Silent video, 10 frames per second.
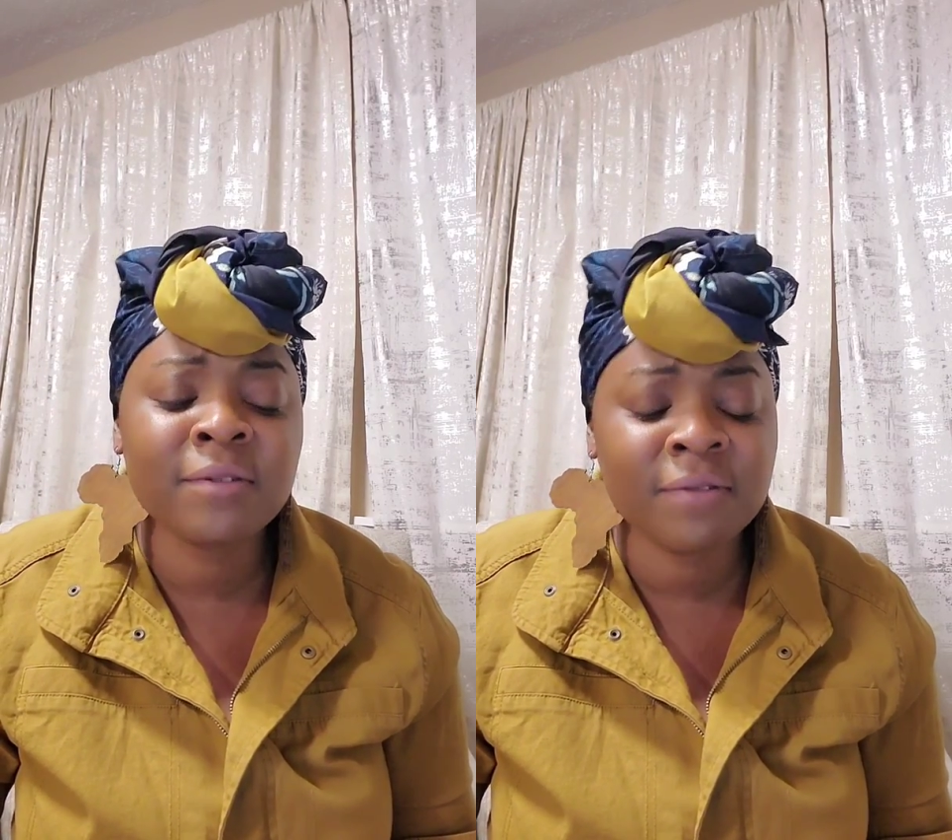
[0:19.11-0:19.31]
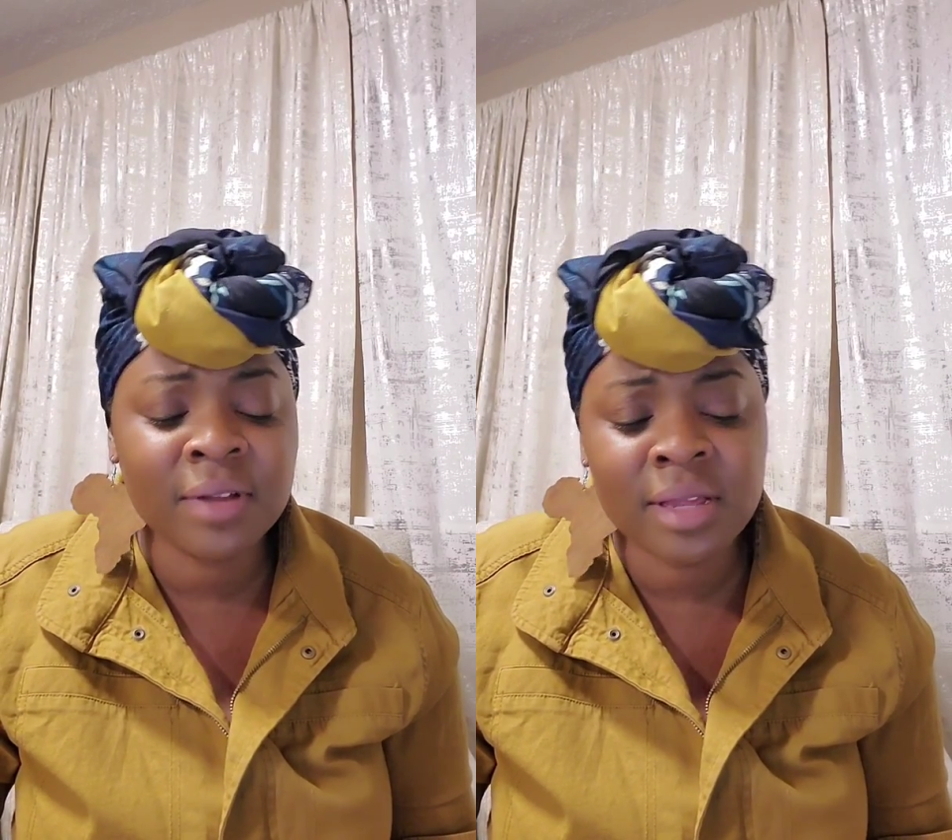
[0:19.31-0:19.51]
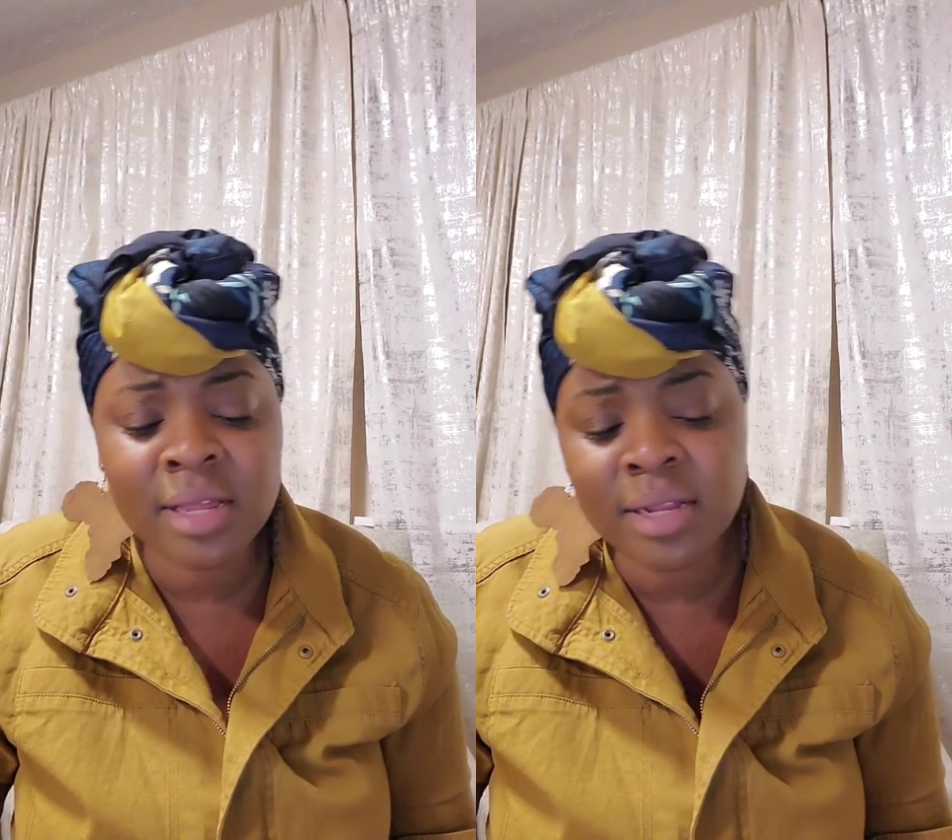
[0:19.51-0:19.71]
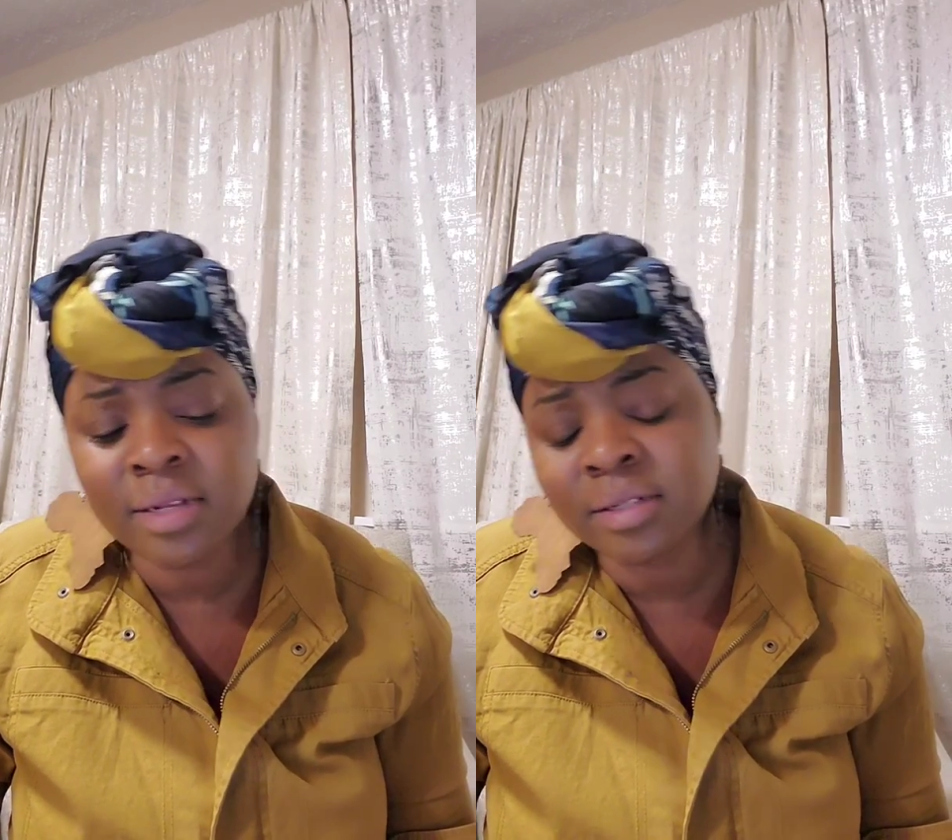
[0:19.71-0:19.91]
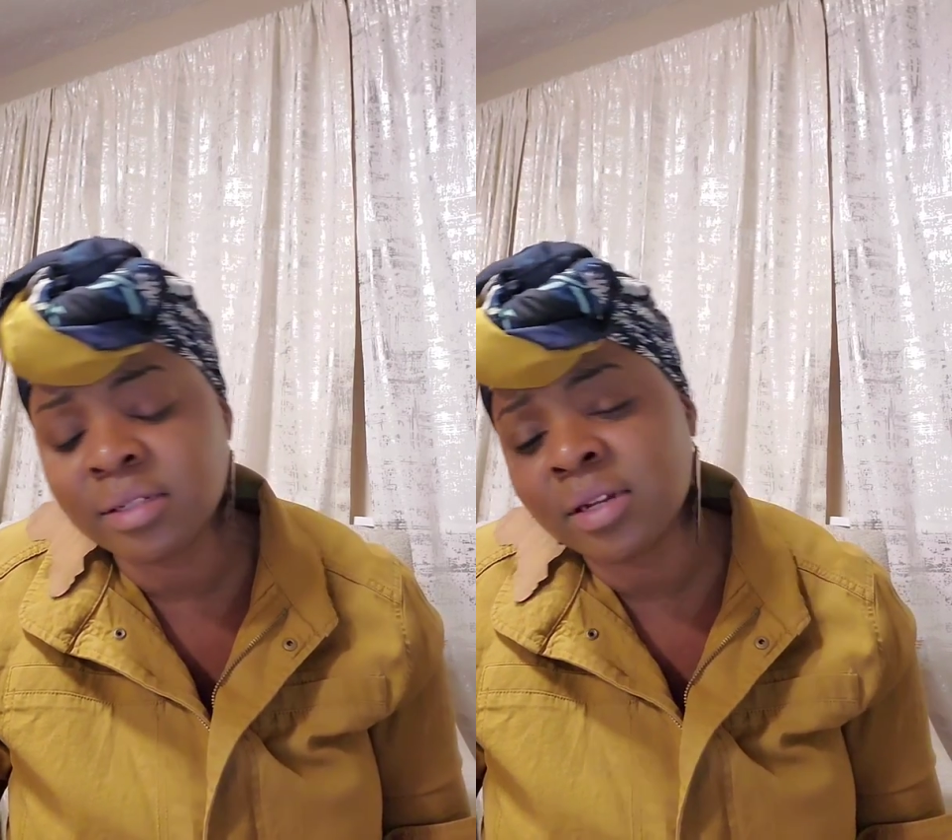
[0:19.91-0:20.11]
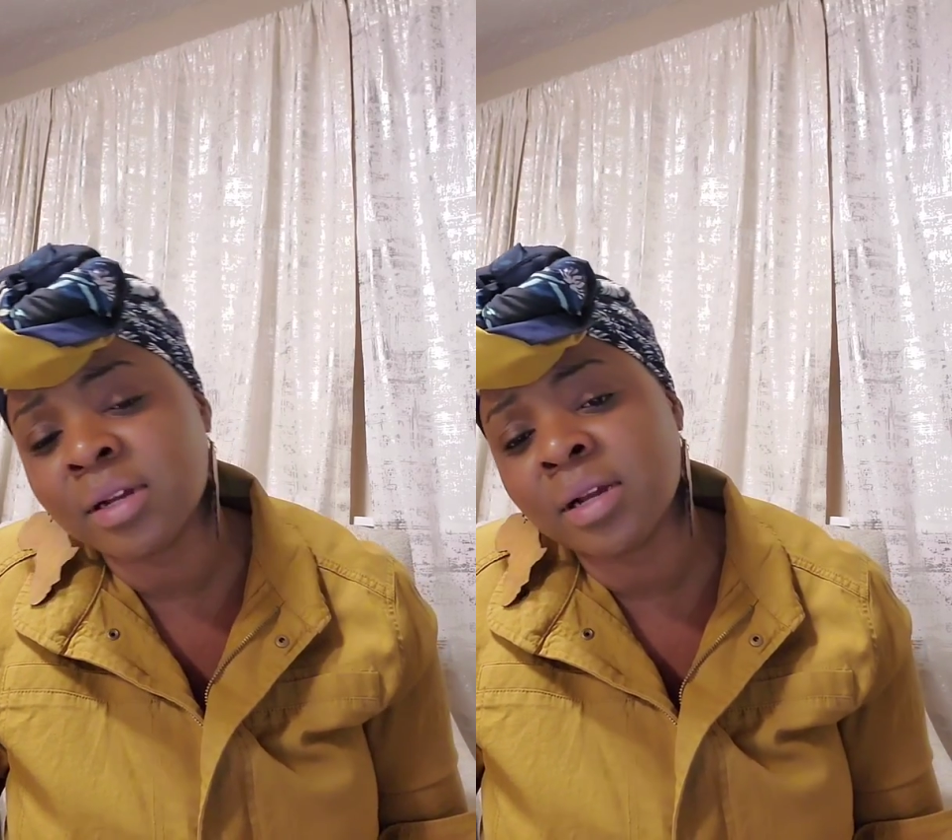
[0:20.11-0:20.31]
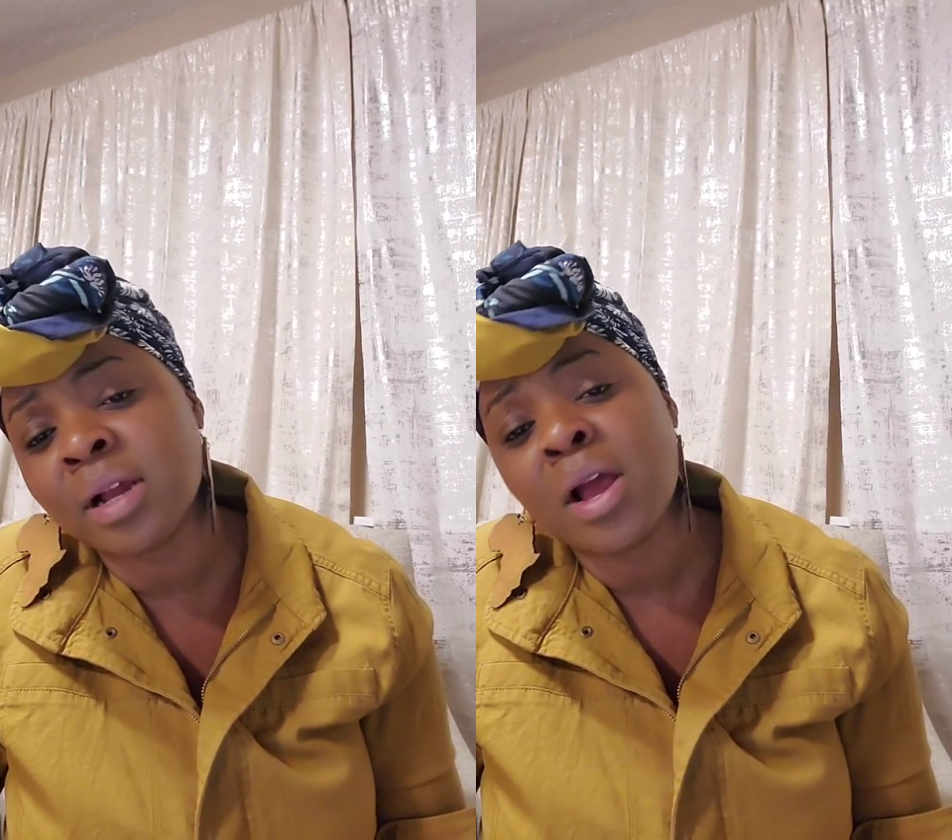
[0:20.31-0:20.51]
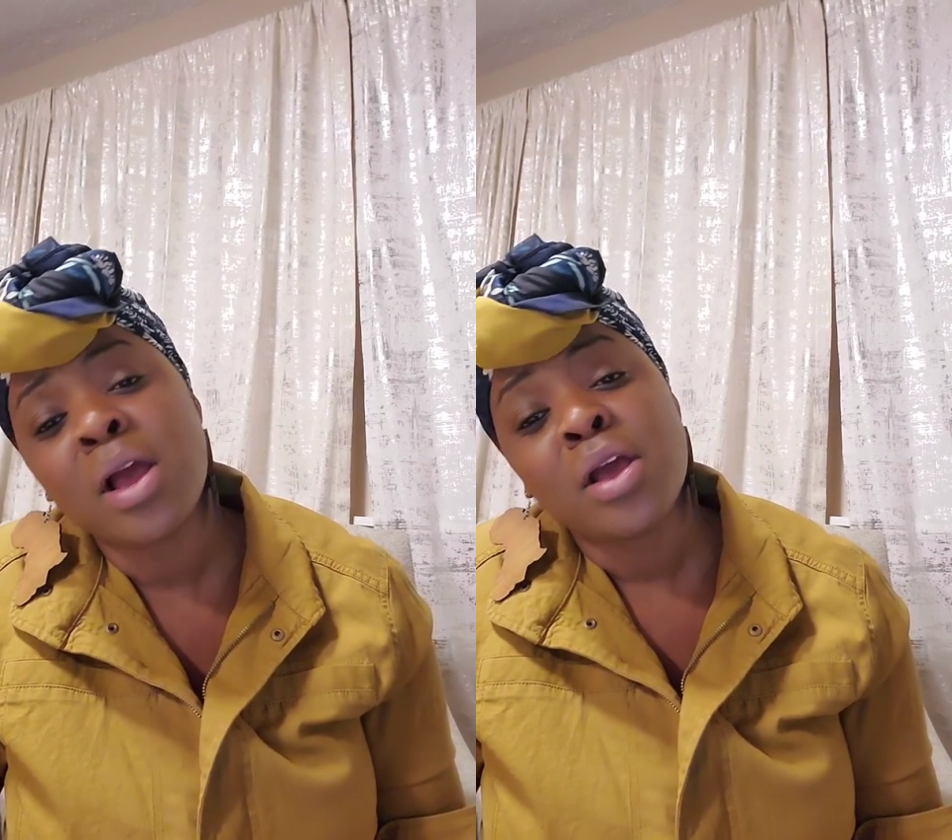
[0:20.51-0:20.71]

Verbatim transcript: defender.